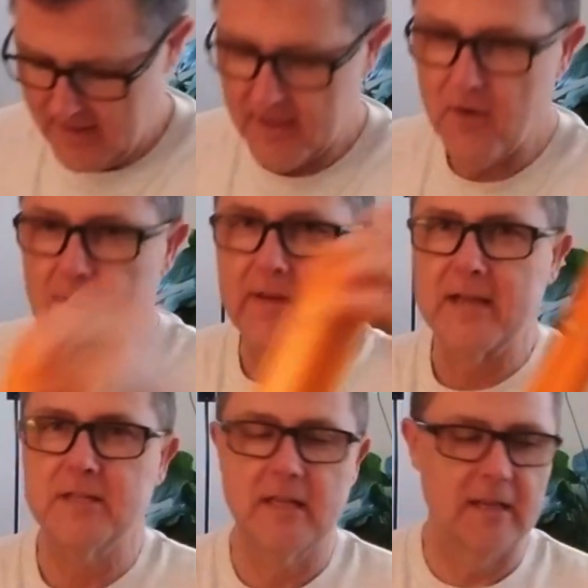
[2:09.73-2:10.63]
You know, I've
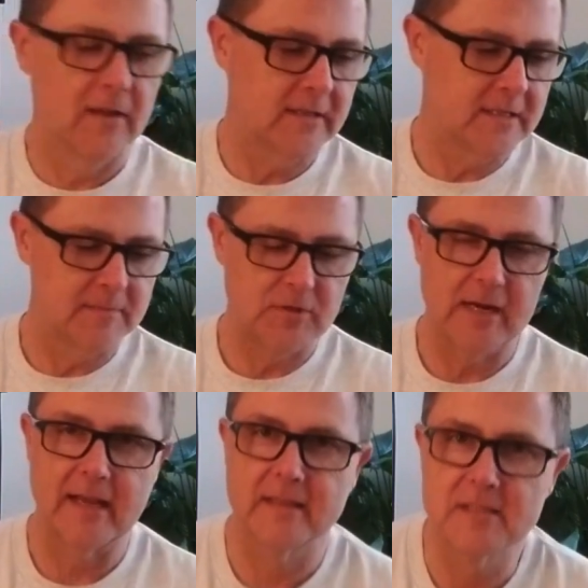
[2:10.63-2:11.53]
actually looked at some
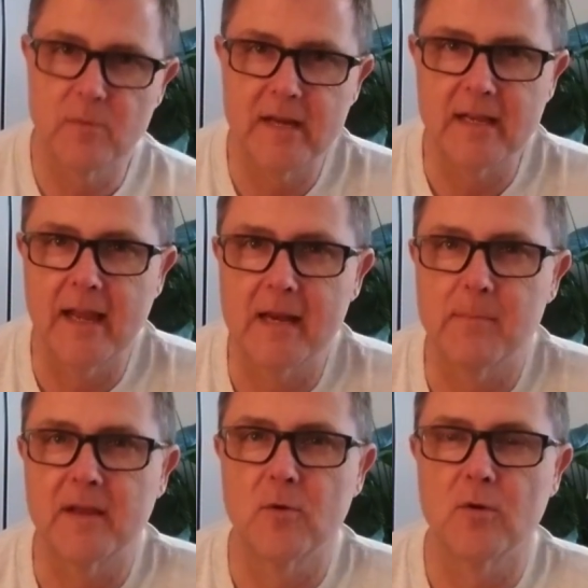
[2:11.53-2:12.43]
track this week. I had a
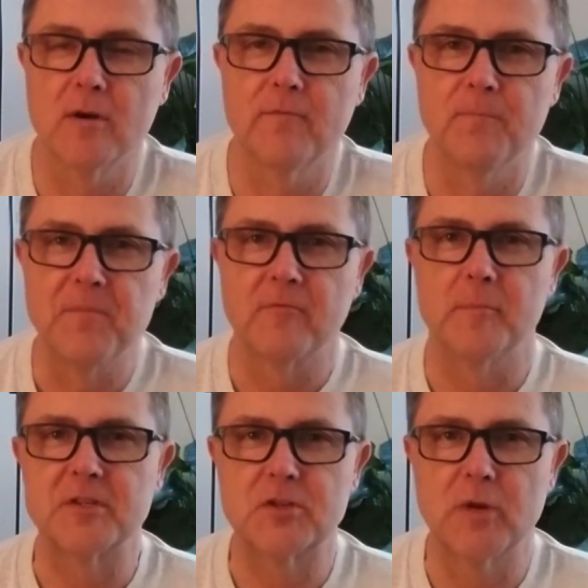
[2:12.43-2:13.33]
big order from
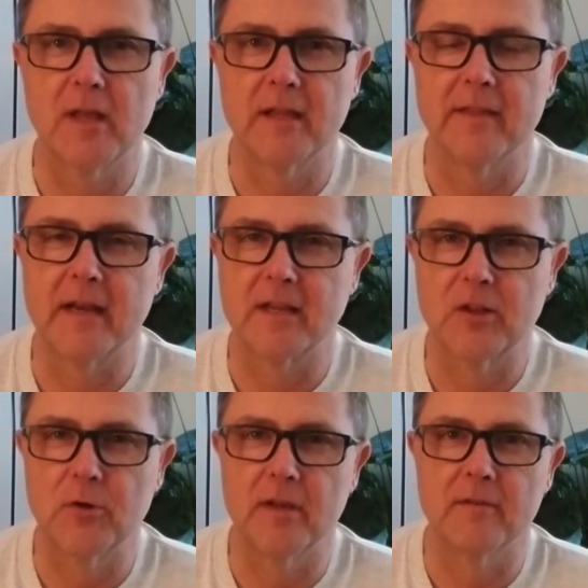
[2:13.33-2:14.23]
Australia that
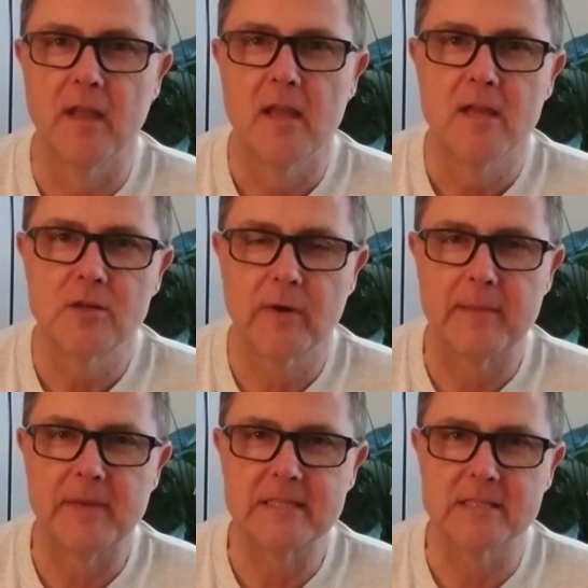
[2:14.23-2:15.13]
included 20
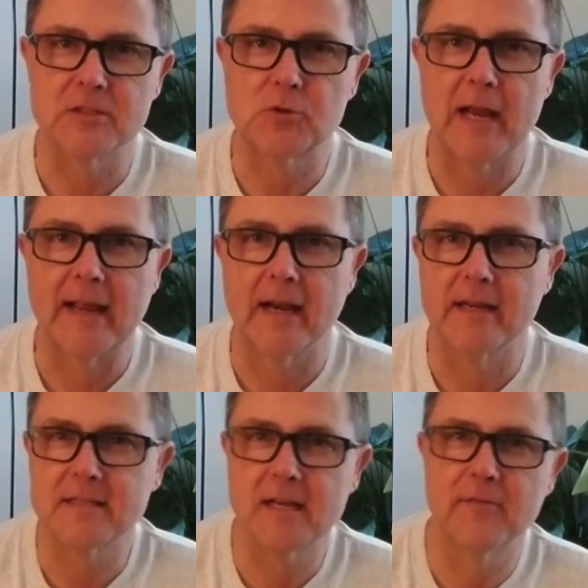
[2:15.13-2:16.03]
pieces of track, and I
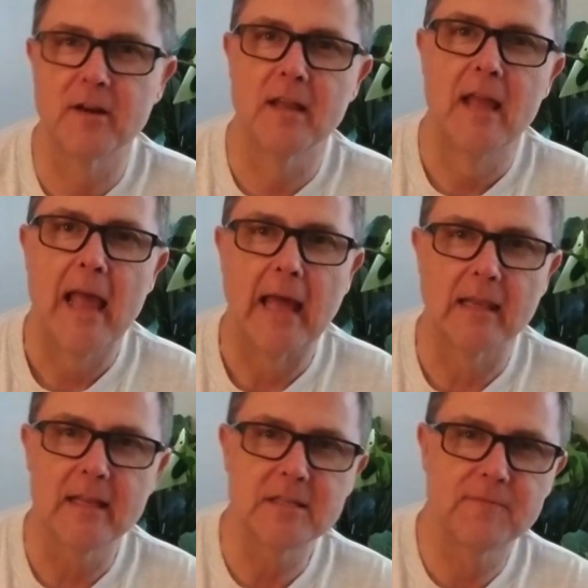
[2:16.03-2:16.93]
discovered at
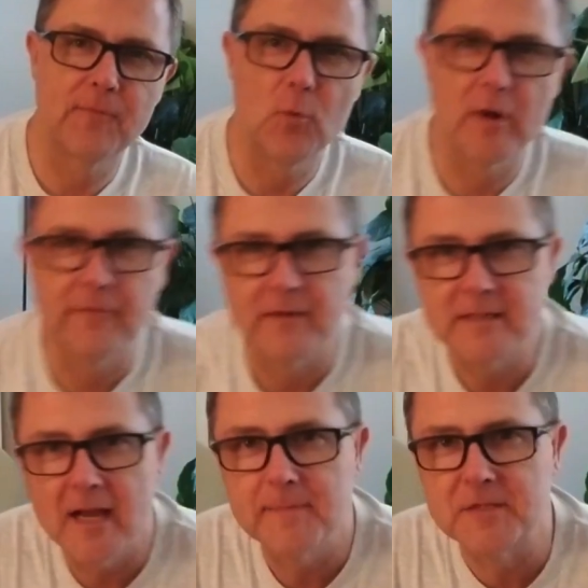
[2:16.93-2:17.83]
least 4 different
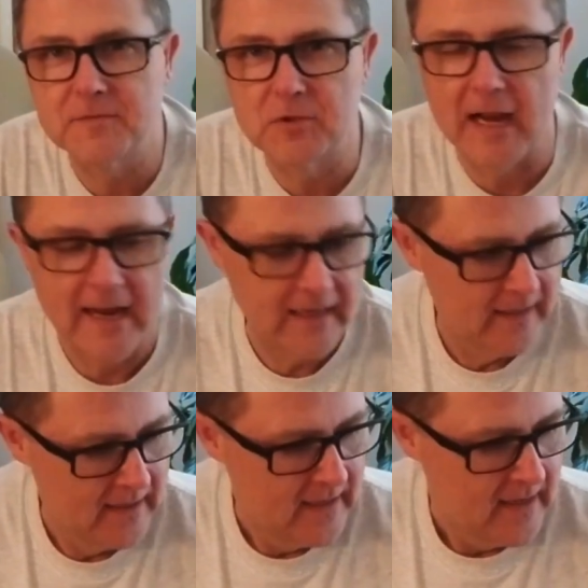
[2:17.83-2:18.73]
types of track.
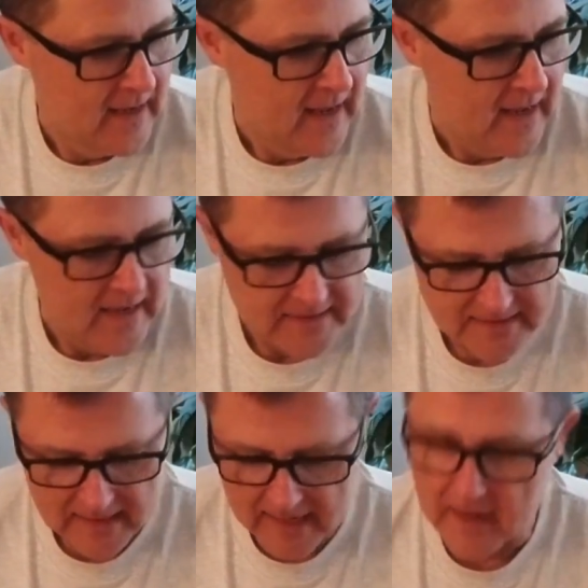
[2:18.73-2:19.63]

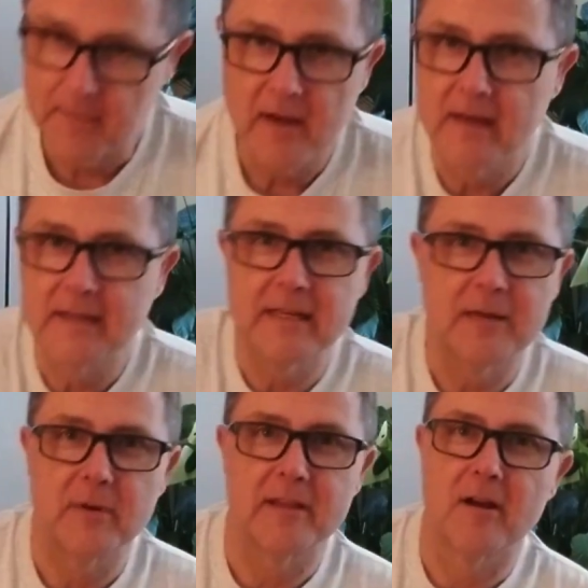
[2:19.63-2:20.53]
And I'm not going to tell you
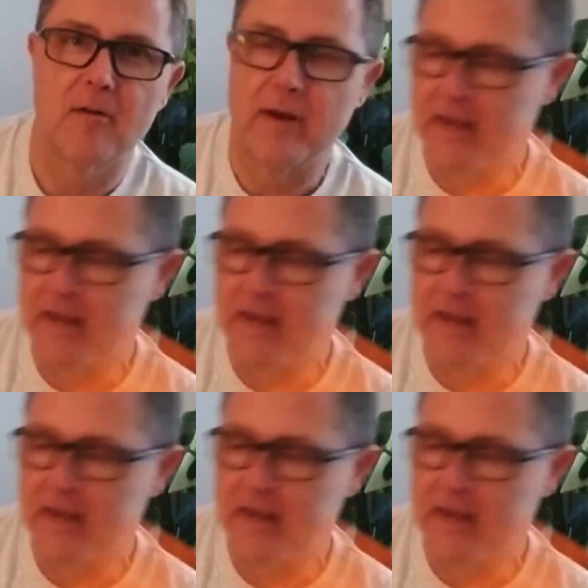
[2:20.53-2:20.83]
what they are right